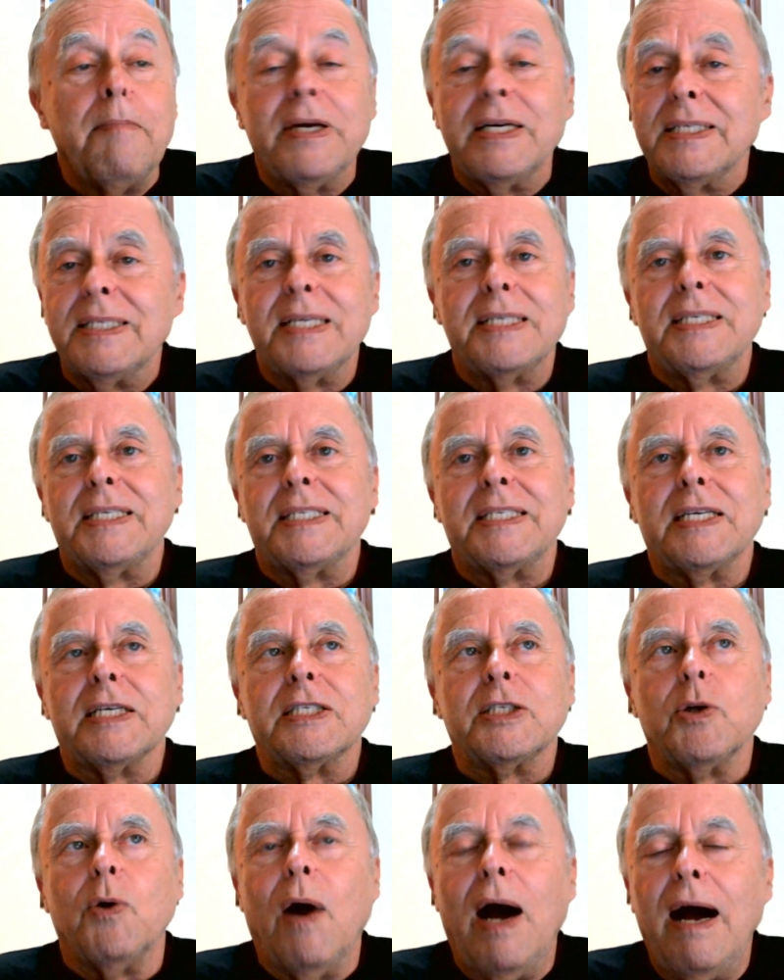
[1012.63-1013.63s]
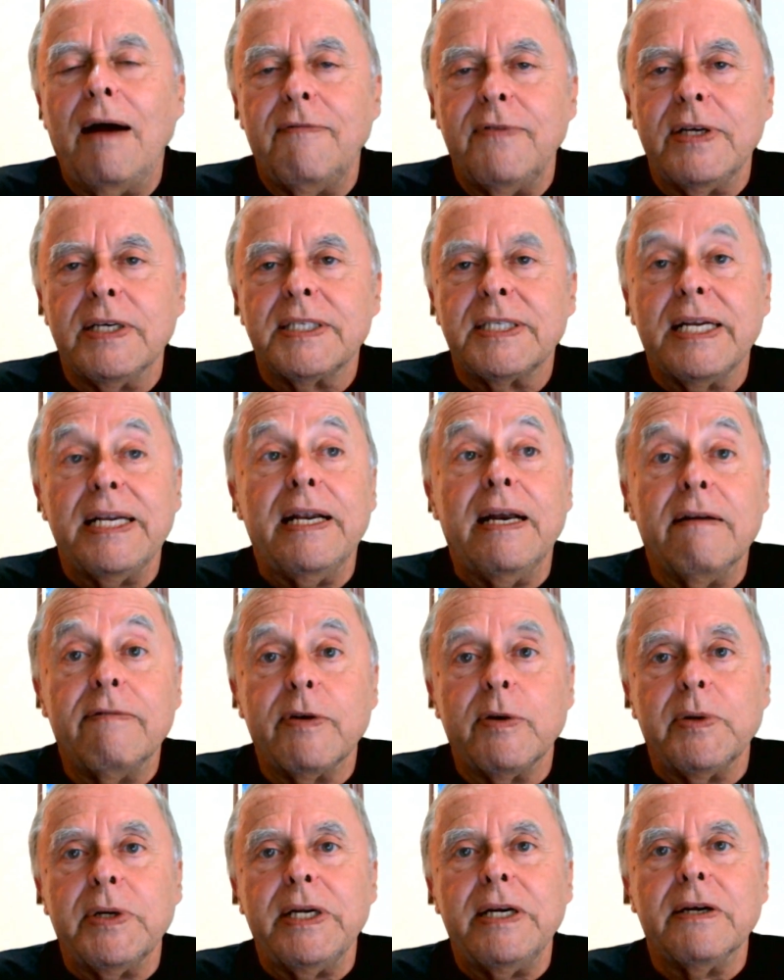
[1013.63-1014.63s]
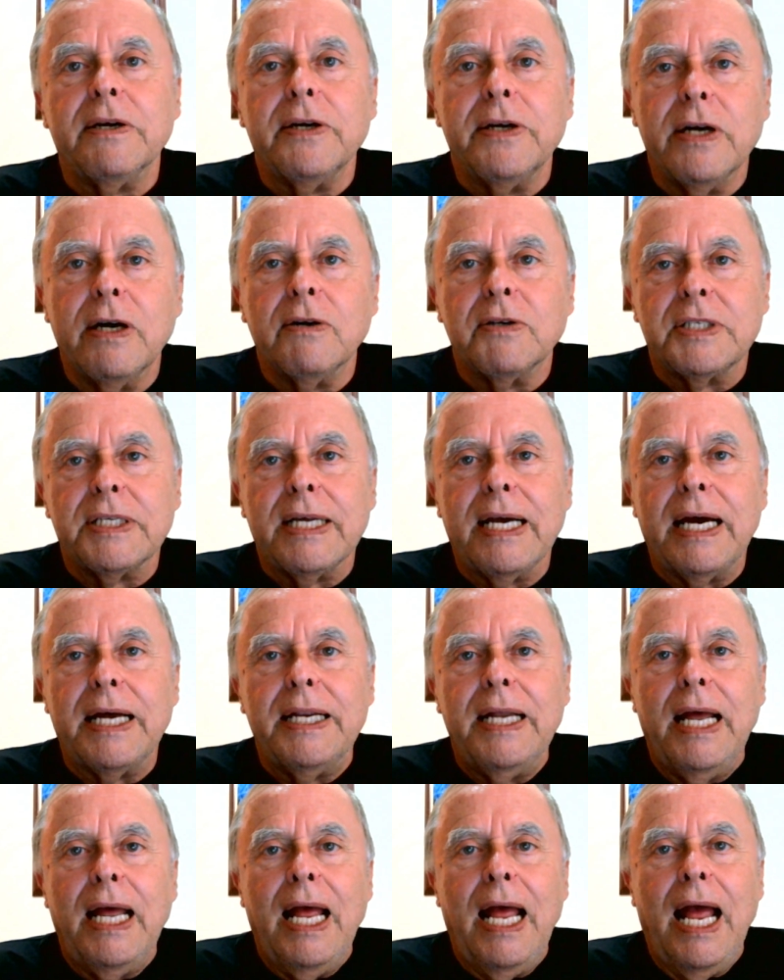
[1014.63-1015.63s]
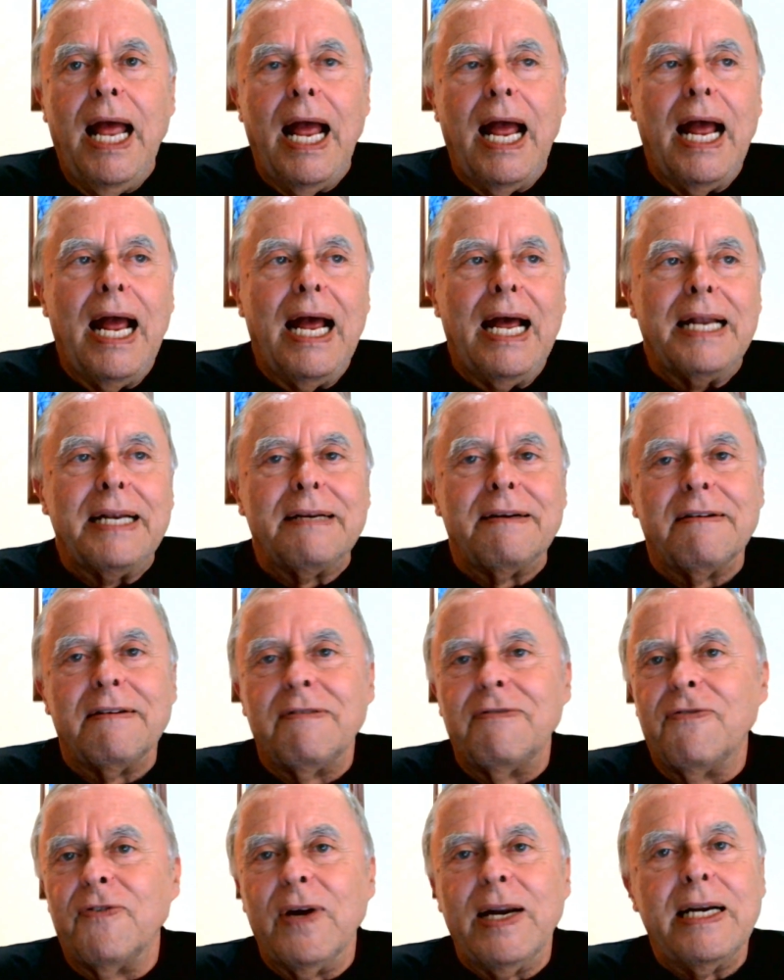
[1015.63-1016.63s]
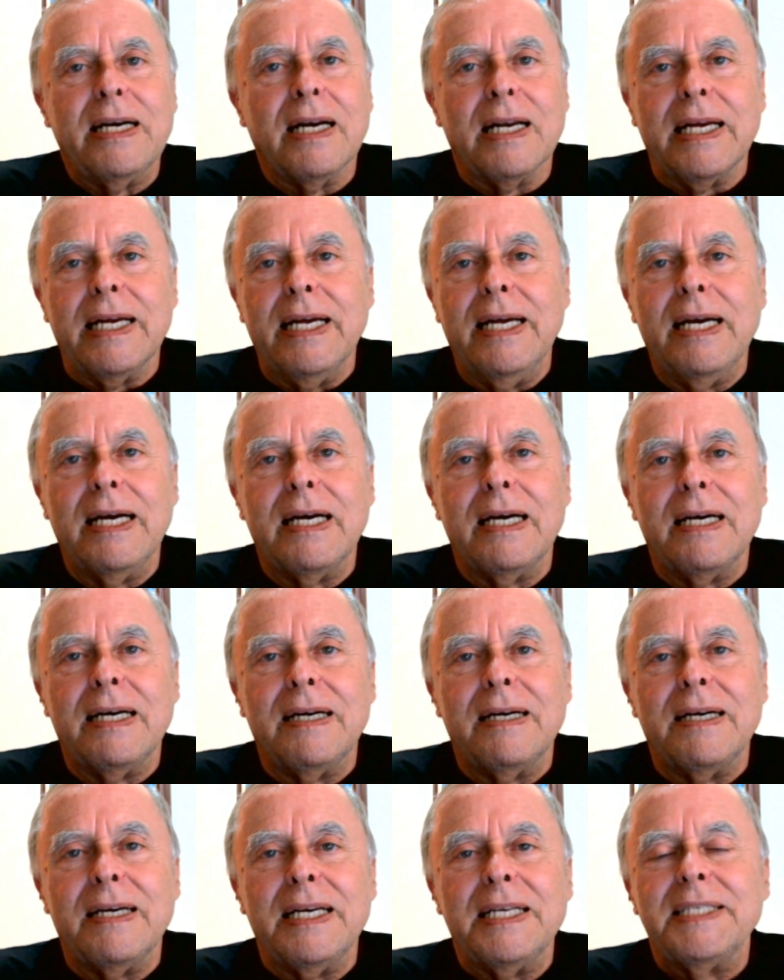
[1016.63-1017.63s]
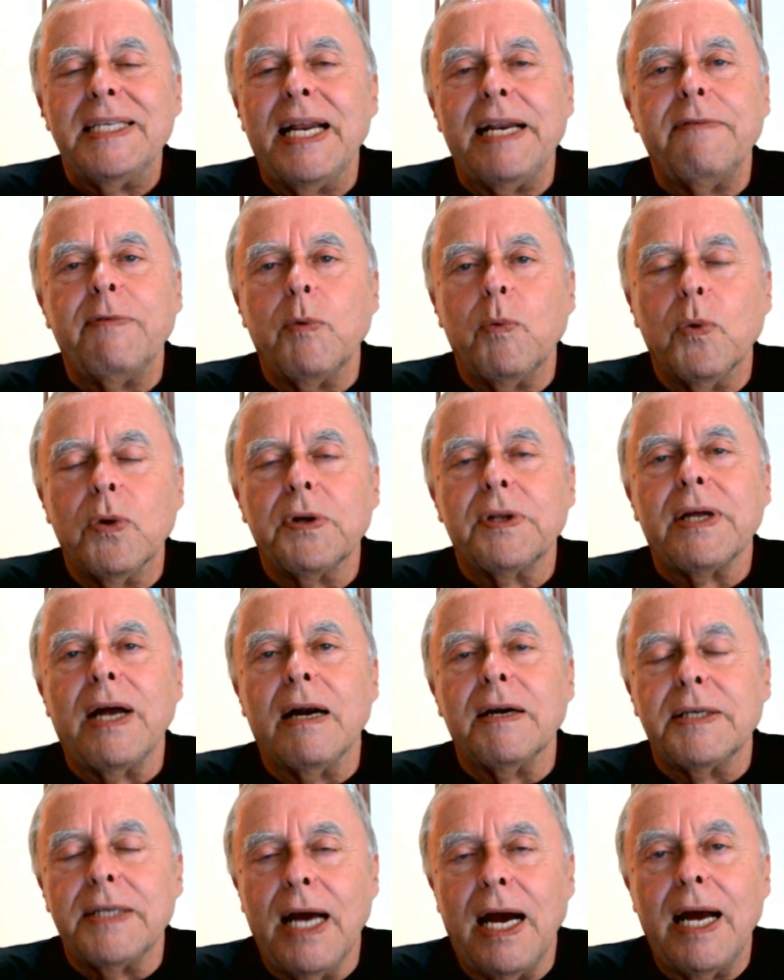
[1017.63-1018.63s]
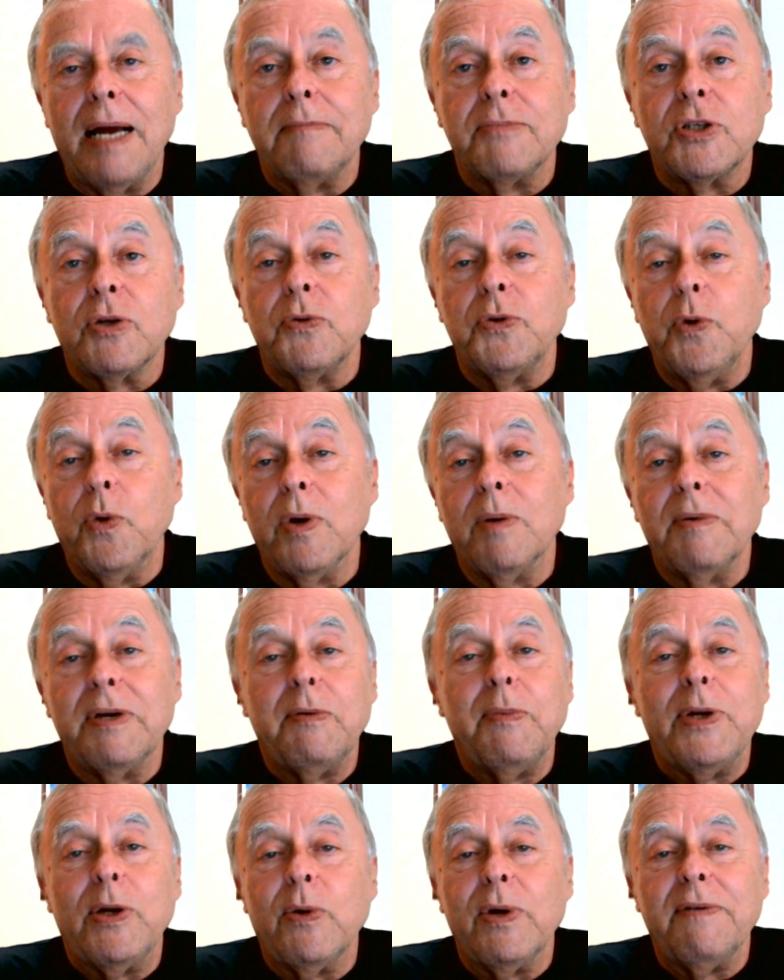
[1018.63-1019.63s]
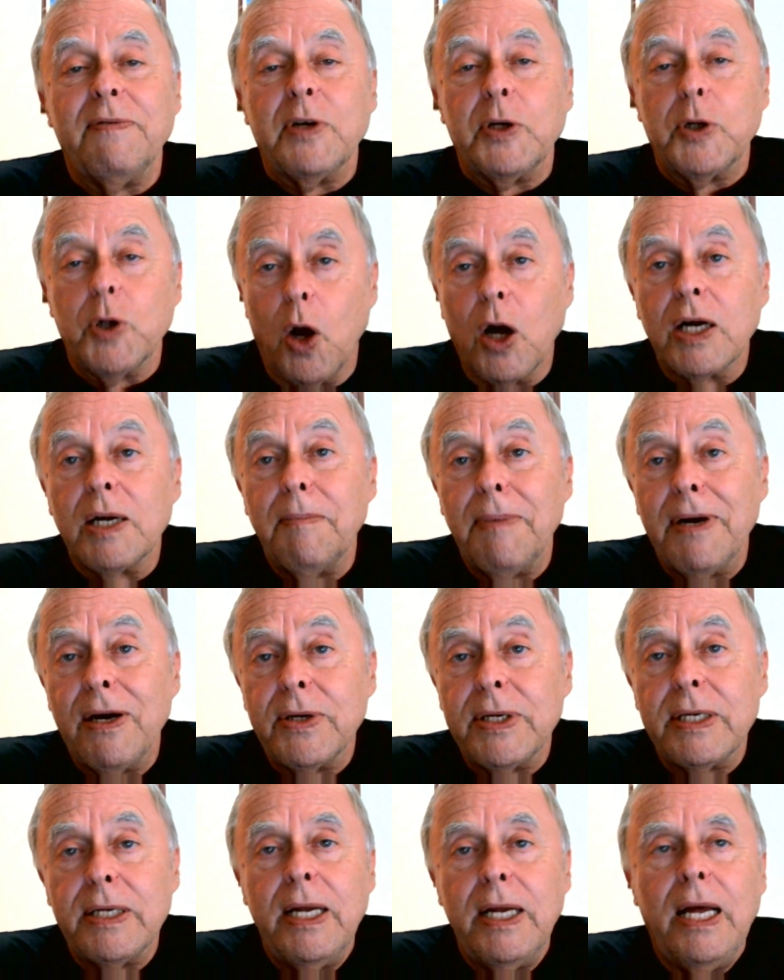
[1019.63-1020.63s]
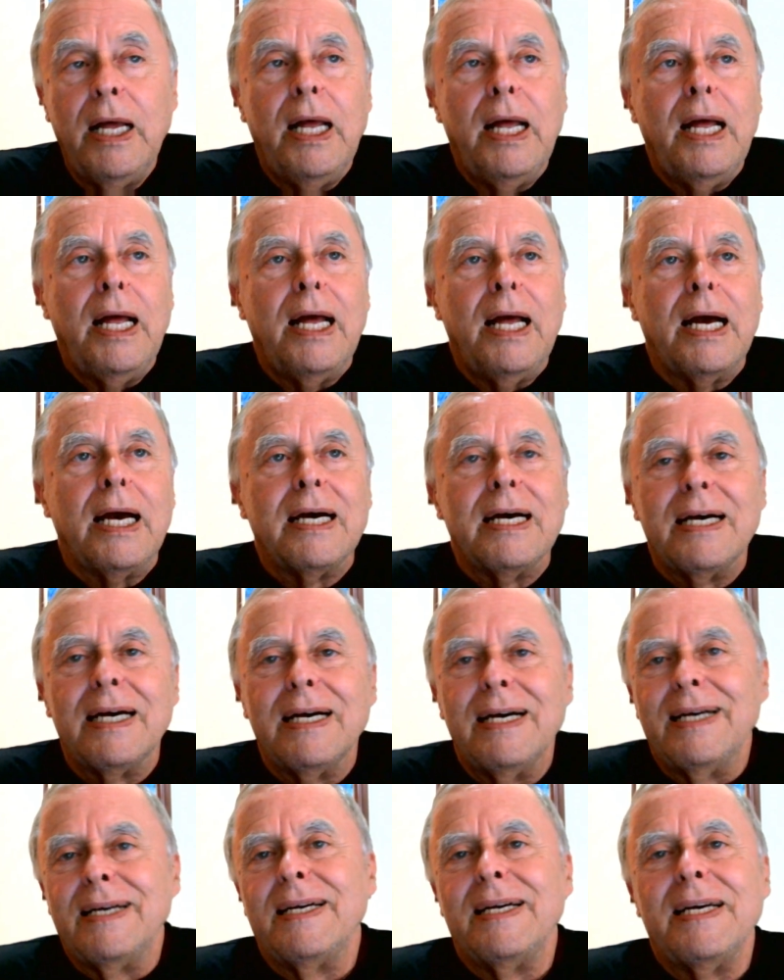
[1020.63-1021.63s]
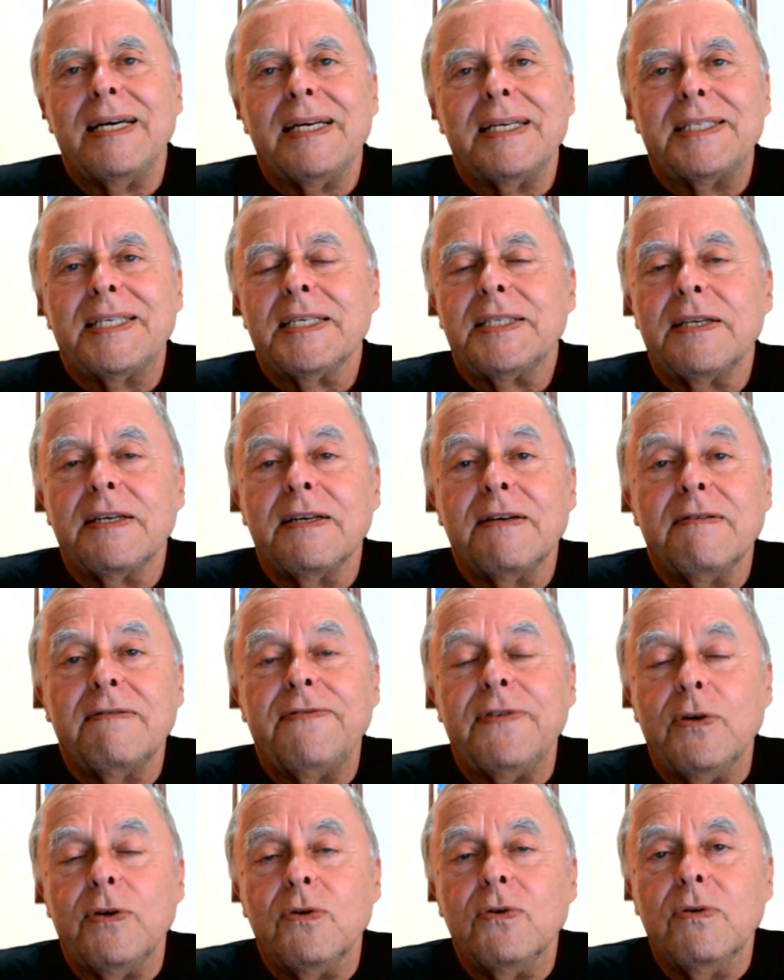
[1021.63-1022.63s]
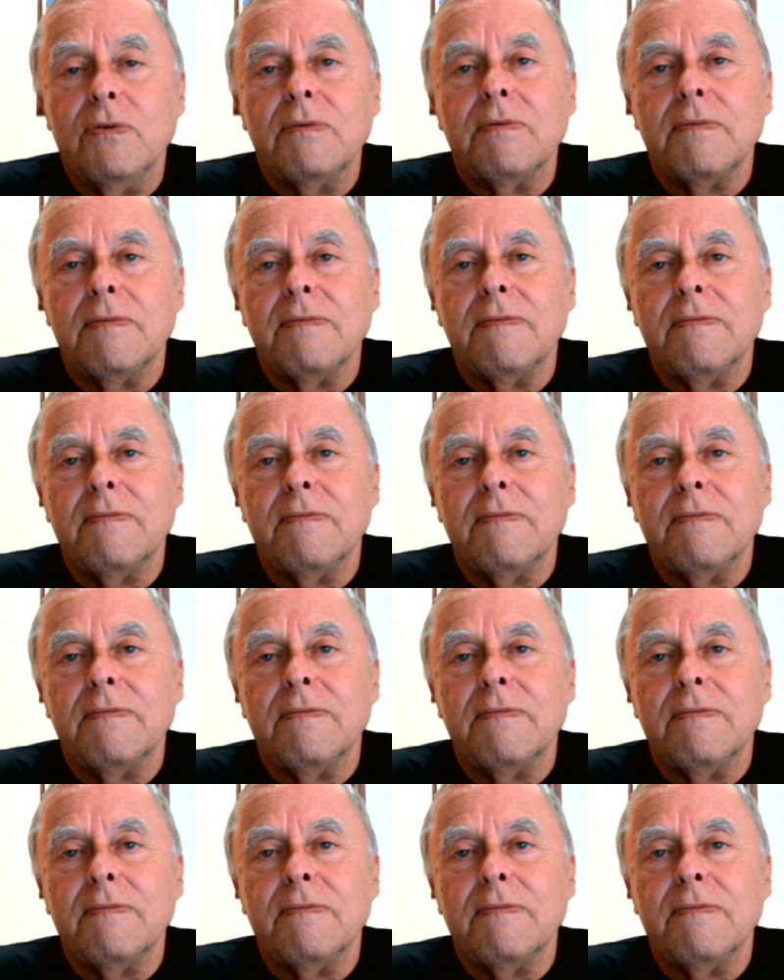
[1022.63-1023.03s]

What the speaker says: because this is just so obvious, and everyone here knows that. And frankly, it's not even worth our time. So normally we don't even talk about it. It's just a few